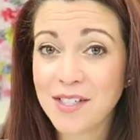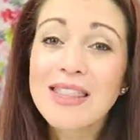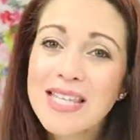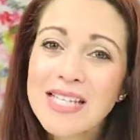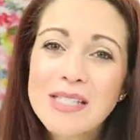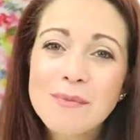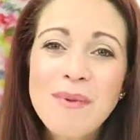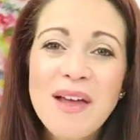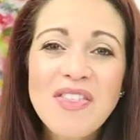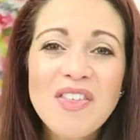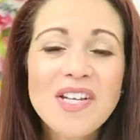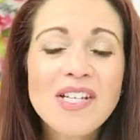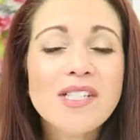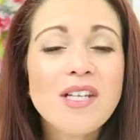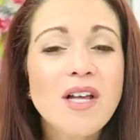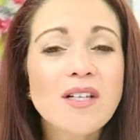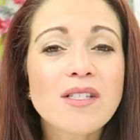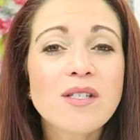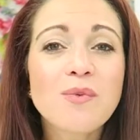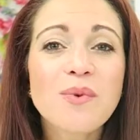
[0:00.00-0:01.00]
This method is
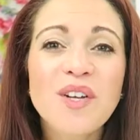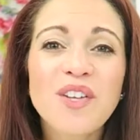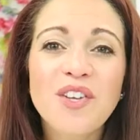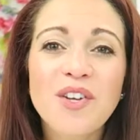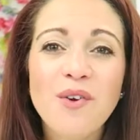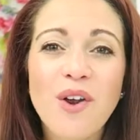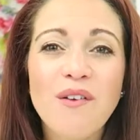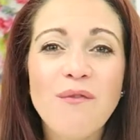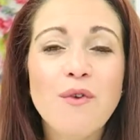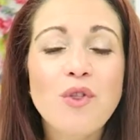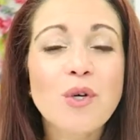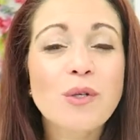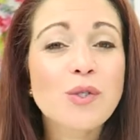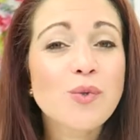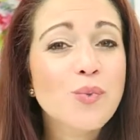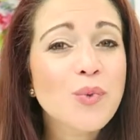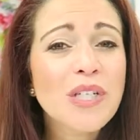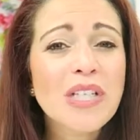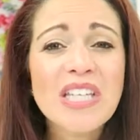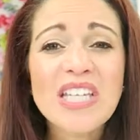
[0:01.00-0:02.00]
also really great for
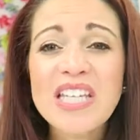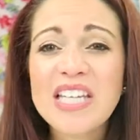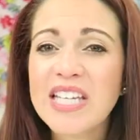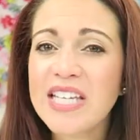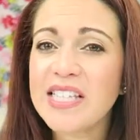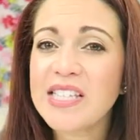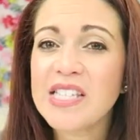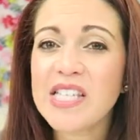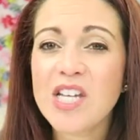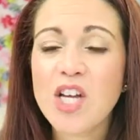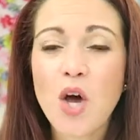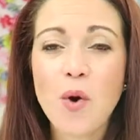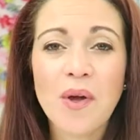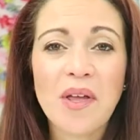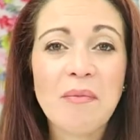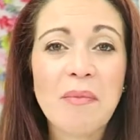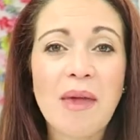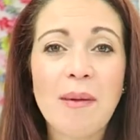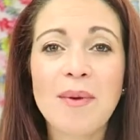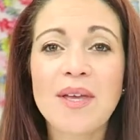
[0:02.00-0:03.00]
those really
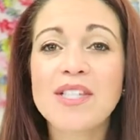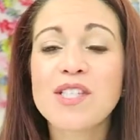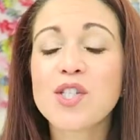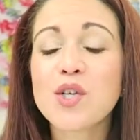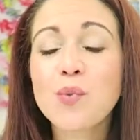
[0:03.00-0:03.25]
easygoing babies.